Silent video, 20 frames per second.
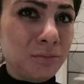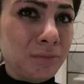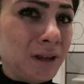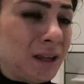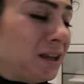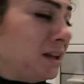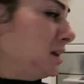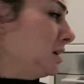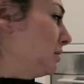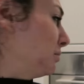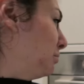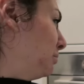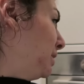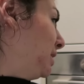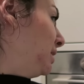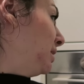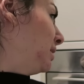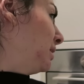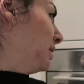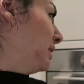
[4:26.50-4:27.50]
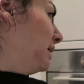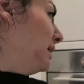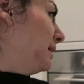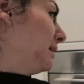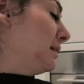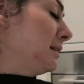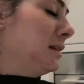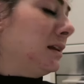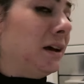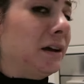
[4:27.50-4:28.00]
Me,
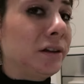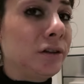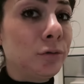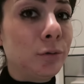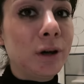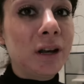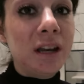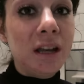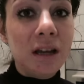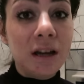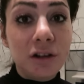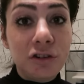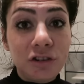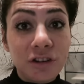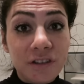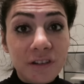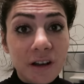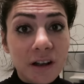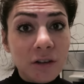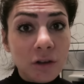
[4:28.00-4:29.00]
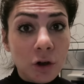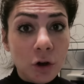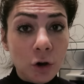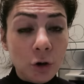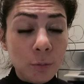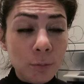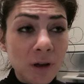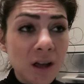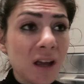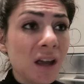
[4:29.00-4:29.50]
it's 9:20, I just got
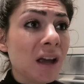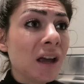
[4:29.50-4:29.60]
home.